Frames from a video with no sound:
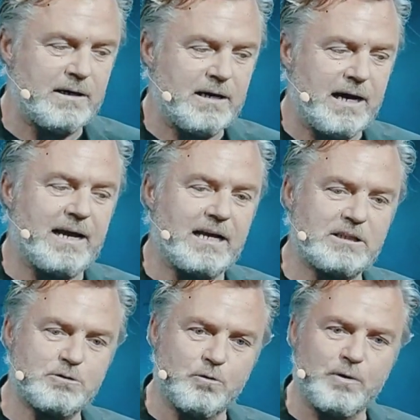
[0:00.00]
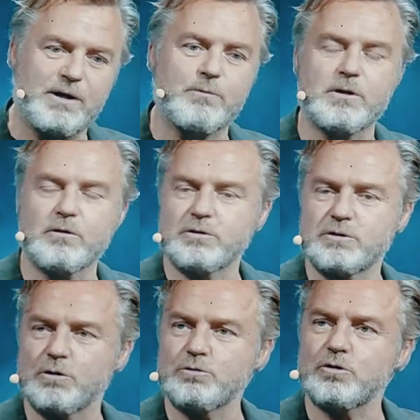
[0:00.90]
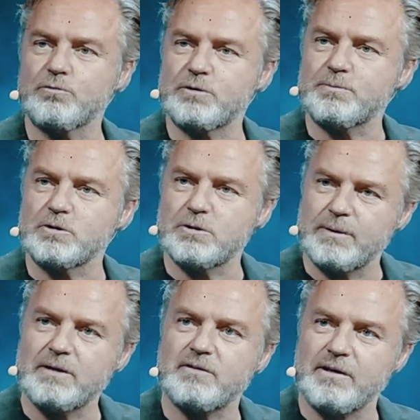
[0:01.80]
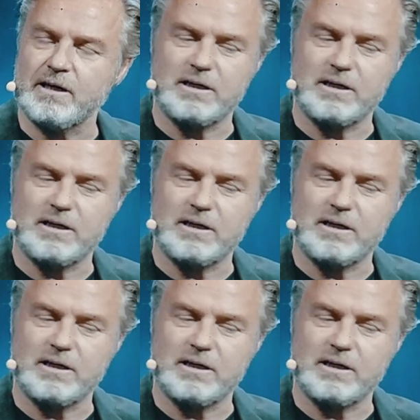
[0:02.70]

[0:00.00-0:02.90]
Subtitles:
And as we, with our social responsibility